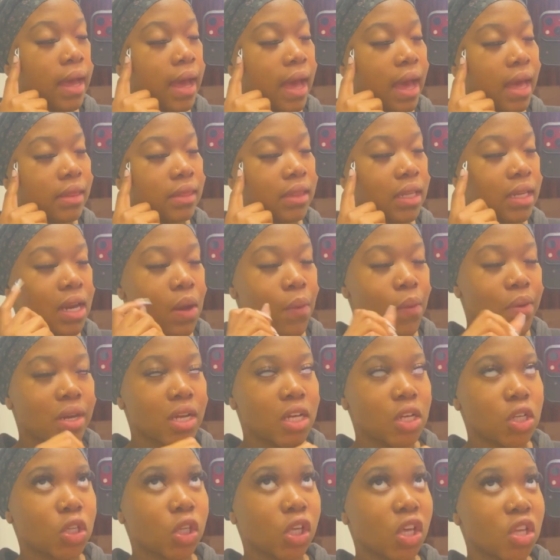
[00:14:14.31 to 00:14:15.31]
and then I want
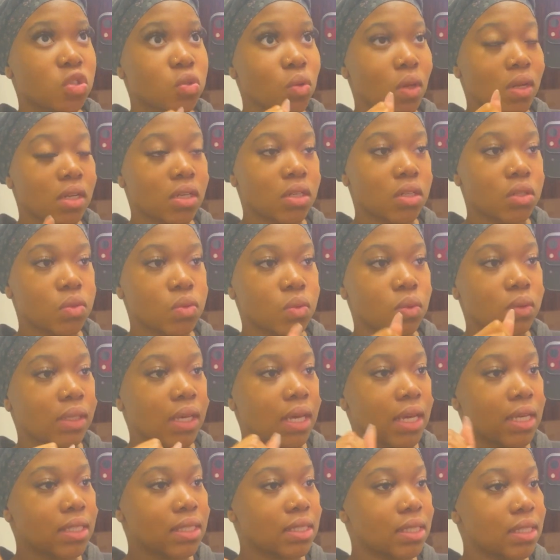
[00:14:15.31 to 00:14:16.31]
to get to a little
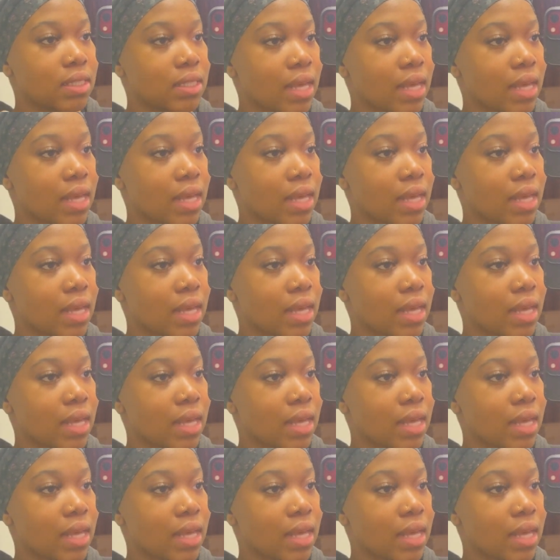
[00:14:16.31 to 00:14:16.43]
suitcase.